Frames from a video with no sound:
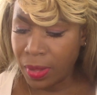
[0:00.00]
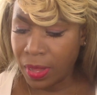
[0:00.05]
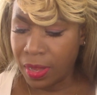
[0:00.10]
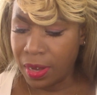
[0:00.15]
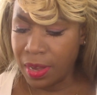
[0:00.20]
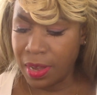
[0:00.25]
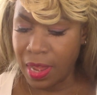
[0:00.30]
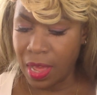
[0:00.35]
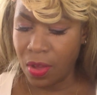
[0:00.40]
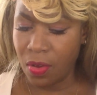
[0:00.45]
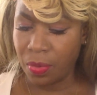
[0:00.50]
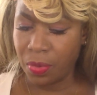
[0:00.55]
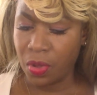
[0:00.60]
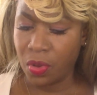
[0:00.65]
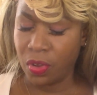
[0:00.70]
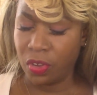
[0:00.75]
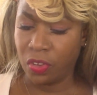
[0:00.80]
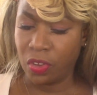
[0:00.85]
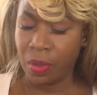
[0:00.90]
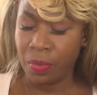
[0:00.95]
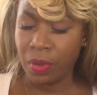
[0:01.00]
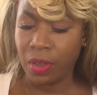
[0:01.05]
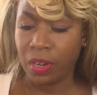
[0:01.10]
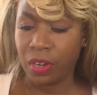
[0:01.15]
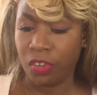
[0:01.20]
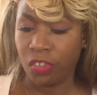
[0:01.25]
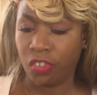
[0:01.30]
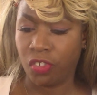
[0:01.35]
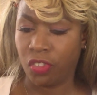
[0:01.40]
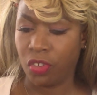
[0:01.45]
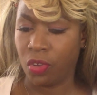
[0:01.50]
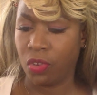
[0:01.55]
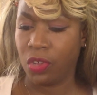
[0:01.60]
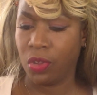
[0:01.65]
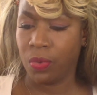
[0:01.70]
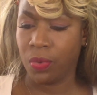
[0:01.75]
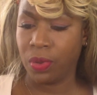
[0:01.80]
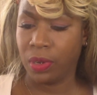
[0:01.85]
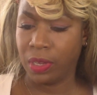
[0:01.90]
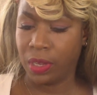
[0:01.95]
Now I'm going to show
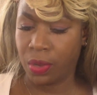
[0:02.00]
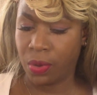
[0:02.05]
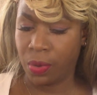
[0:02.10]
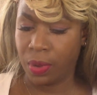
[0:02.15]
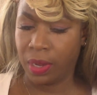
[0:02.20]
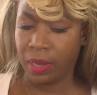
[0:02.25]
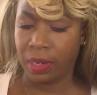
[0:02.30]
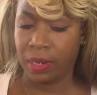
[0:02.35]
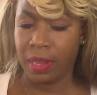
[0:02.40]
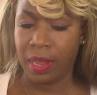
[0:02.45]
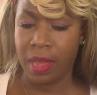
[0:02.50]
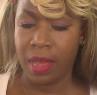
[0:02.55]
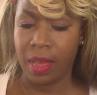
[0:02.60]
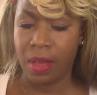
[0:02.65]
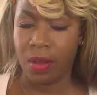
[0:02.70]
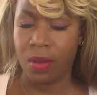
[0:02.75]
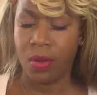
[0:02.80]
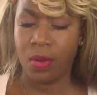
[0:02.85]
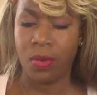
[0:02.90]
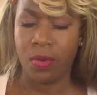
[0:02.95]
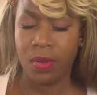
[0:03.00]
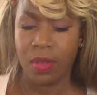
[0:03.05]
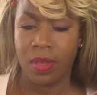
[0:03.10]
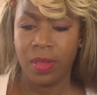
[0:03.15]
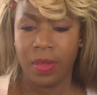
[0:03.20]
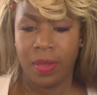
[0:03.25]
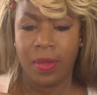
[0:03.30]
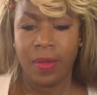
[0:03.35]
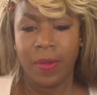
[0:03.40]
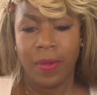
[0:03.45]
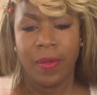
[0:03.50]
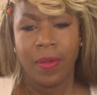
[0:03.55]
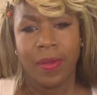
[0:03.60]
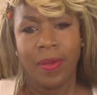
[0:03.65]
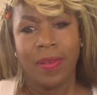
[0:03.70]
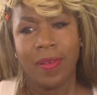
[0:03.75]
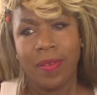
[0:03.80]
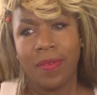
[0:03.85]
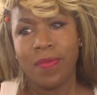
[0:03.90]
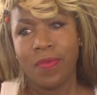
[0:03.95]
you really quickly how
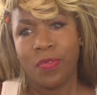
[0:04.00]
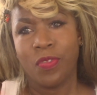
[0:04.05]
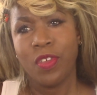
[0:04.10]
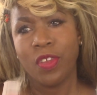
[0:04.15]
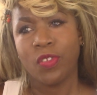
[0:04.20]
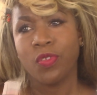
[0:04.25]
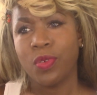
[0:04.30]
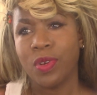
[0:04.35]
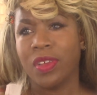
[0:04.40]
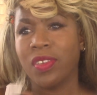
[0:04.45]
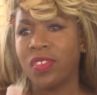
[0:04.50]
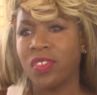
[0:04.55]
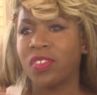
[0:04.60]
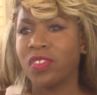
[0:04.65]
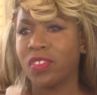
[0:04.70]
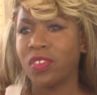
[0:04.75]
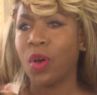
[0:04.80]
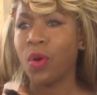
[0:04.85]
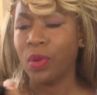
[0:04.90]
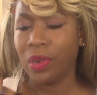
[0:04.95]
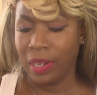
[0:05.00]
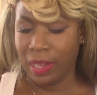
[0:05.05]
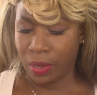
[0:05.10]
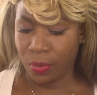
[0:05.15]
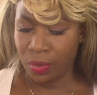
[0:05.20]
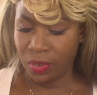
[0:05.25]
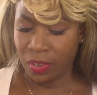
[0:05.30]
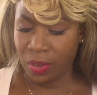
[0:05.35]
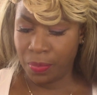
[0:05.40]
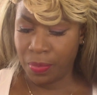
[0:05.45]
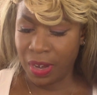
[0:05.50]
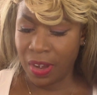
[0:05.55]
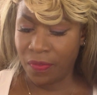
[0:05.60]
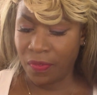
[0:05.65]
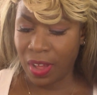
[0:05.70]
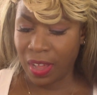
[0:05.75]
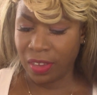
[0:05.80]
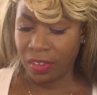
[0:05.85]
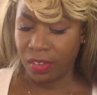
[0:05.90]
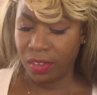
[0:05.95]
this one is so liquidy. But if
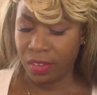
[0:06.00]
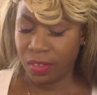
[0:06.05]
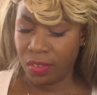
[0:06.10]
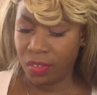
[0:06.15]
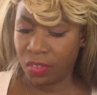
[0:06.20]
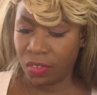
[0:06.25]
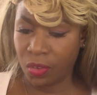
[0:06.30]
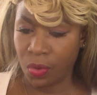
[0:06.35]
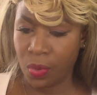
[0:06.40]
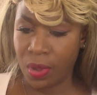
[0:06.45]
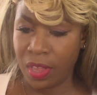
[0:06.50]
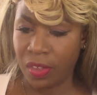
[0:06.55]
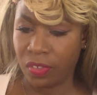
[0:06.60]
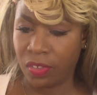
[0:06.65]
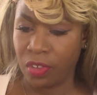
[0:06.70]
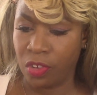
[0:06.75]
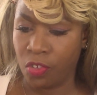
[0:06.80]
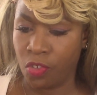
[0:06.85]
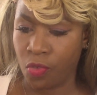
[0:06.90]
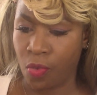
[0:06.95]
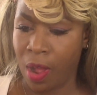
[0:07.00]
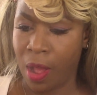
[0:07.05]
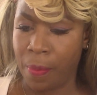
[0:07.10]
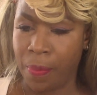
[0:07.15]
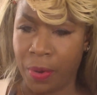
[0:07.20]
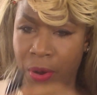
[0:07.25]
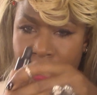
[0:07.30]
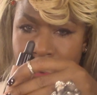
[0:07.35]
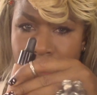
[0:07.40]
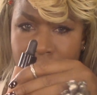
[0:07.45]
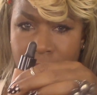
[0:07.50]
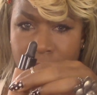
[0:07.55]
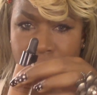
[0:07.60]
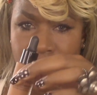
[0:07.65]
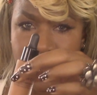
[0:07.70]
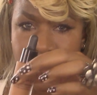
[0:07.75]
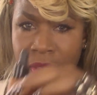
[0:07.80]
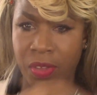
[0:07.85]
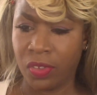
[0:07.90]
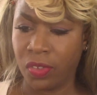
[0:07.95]
I squeeze the dropper
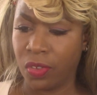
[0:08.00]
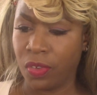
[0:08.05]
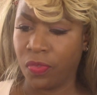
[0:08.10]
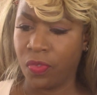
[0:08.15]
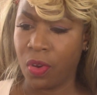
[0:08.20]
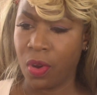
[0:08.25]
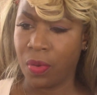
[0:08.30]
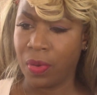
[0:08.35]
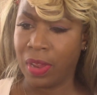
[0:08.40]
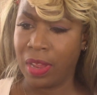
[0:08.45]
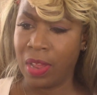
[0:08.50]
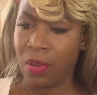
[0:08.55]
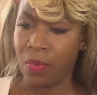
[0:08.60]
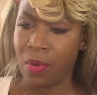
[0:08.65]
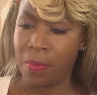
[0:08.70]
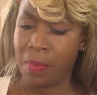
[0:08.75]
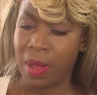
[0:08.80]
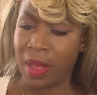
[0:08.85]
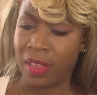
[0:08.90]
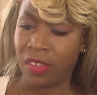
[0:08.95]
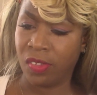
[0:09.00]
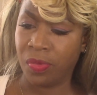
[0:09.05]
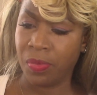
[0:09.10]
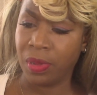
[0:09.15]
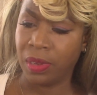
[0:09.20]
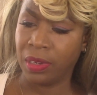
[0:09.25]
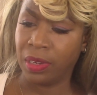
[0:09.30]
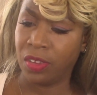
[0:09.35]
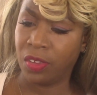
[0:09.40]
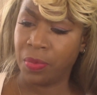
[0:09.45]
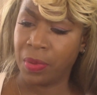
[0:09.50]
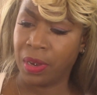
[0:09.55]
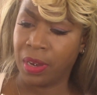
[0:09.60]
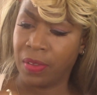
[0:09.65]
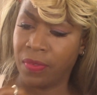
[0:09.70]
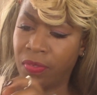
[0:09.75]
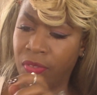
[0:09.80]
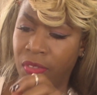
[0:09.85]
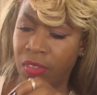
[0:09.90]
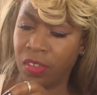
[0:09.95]
from the Sephora, it reminds me a little bit
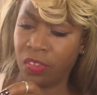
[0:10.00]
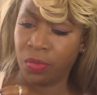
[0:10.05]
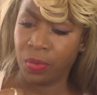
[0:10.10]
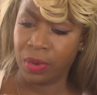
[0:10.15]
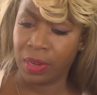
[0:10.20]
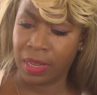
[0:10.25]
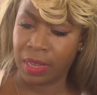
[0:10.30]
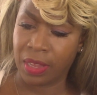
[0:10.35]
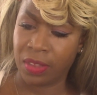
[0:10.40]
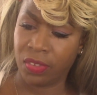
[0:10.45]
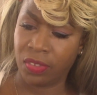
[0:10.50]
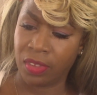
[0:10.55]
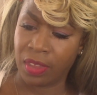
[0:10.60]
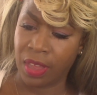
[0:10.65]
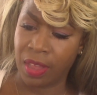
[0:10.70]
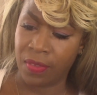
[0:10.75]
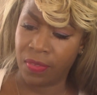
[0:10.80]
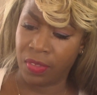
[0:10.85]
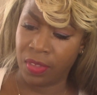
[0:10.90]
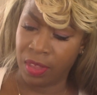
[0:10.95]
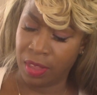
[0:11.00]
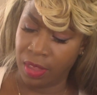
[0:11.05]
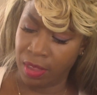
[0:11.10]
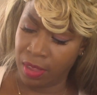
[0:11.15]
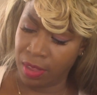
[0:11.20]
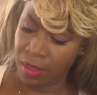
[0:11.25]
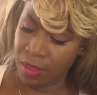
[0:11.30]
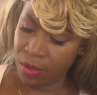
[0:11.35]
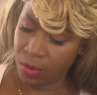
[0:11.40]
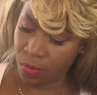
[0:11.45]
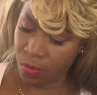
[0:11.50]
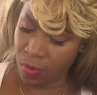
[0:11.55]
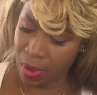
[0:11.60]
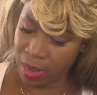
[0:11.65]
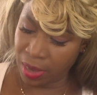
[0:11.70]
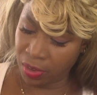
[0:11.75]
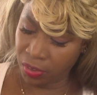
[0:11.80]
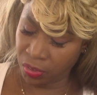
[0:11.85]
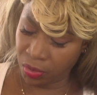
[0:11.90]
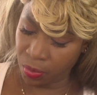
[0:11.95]
of this one, like I said, the
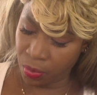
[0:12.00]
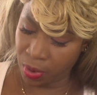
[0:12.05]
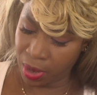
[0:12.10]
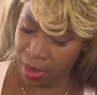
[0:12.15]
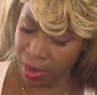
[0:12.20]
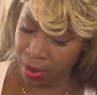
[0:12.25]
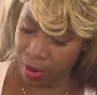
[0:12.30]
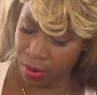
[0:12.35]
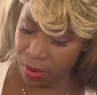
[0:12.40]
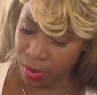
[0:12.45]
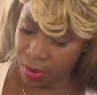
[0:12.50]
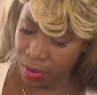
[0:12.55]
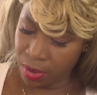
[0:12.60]
ready to wear.